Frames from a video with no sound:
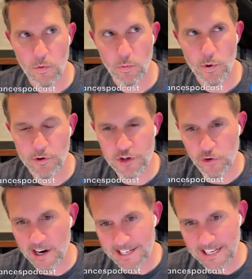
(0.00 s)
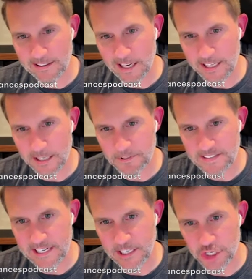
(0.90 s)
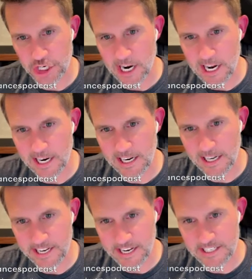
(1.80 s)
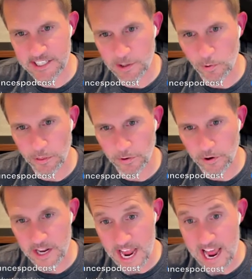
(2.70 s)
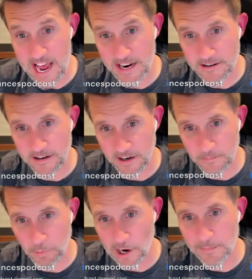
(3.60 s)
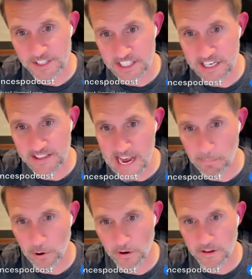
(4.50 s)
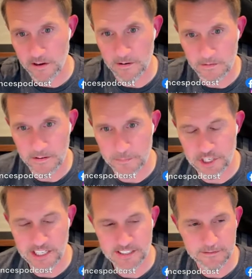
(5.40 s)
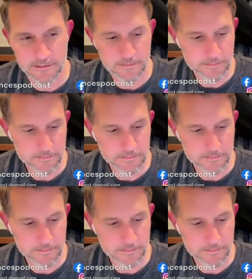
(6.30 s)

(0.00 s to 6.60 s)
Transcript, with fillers: we were trying to get lined up to take a shot, and the AC 130 had kind of primacy in that part of the the objective.